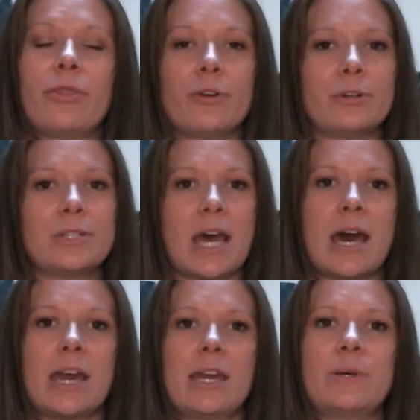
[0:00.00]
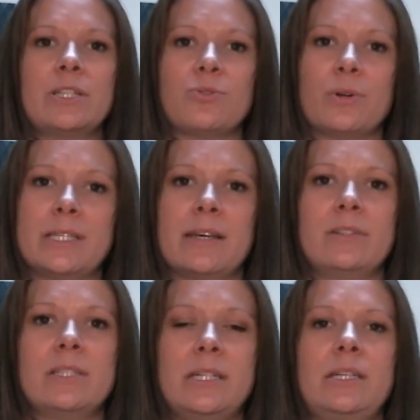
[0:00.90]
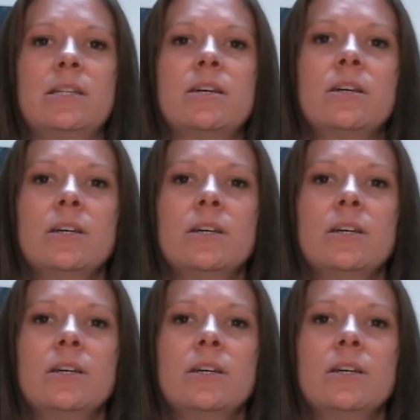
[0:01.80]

third time in 2017,